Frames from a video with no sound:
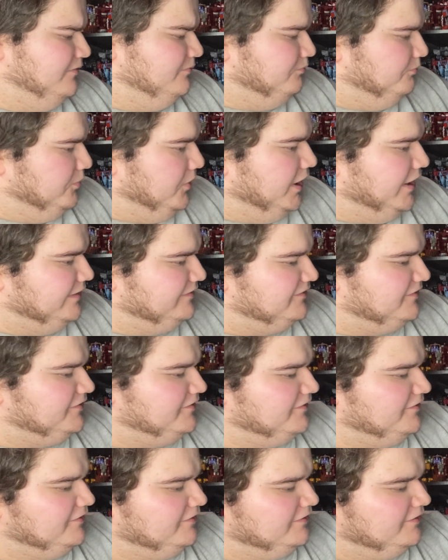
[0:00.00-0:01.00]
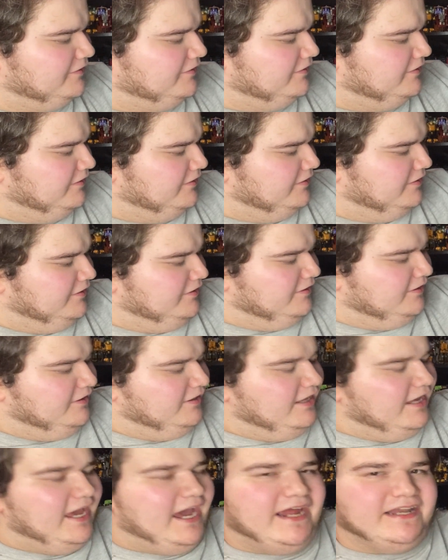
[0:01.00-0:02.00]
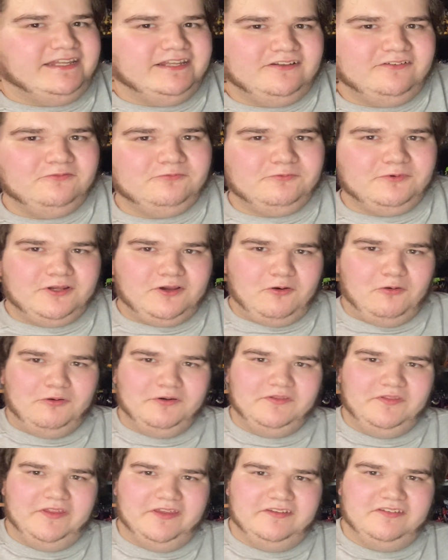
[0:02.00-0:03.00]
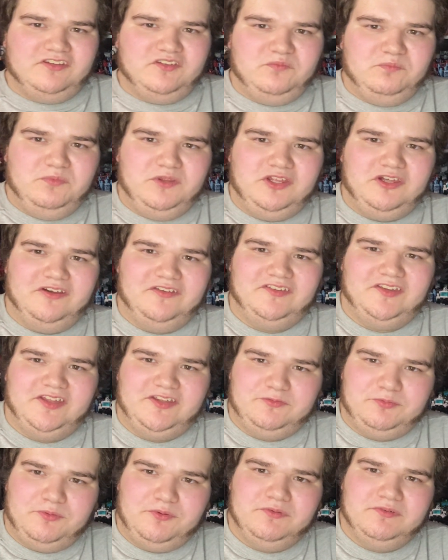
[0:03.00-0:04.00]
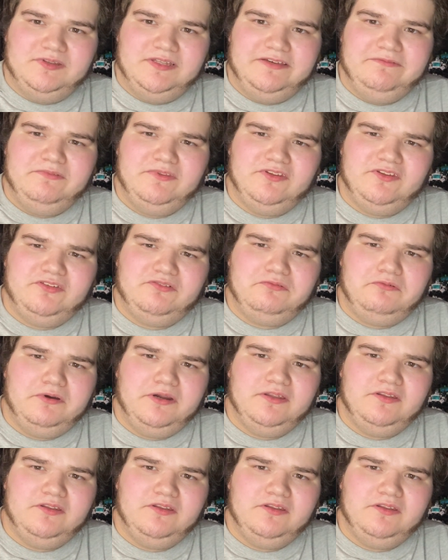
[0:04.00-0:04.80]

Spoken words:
But I didn't record this because as we're leaving the store, I